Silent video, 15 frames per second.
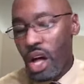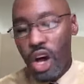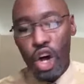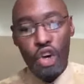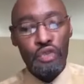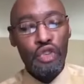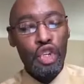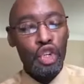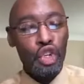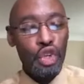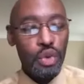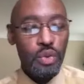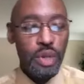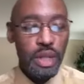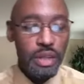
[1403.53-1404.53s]
of your
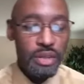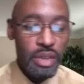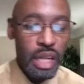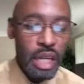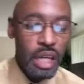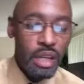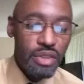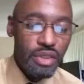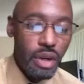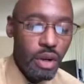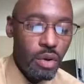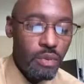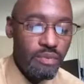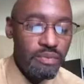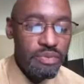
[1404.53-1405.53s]
doings.
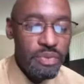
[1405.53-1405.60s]
So,